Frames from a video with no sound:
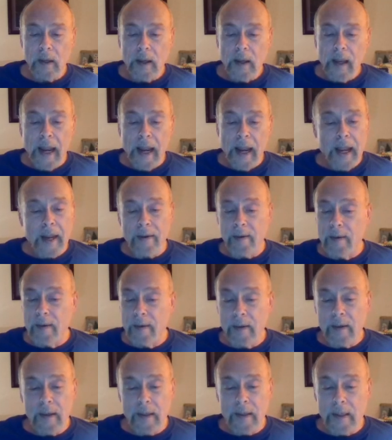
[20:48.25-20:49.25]
And
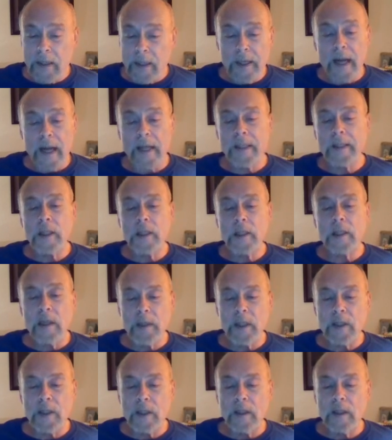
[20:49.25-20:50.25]
it's not just
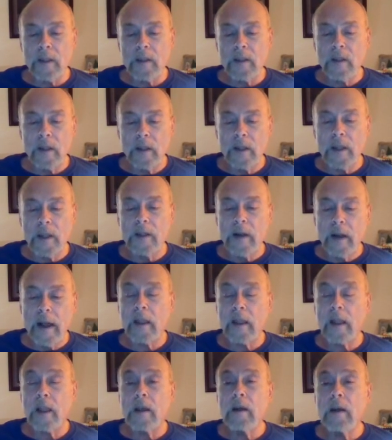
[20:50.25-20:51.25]
limited to the
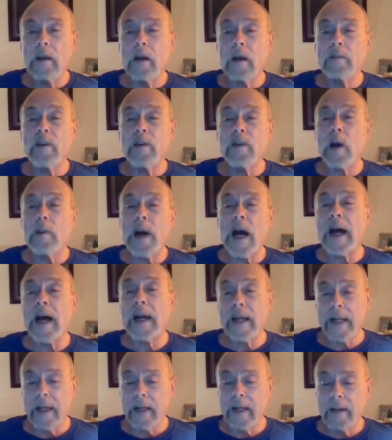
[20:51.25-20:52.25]
death of our
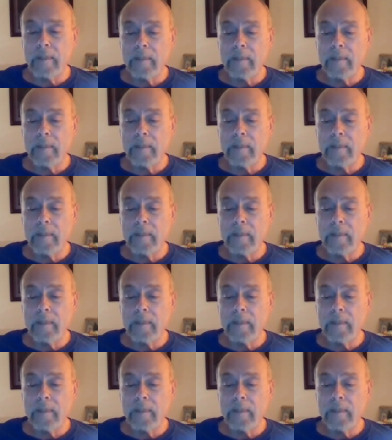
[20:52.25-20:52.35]
body.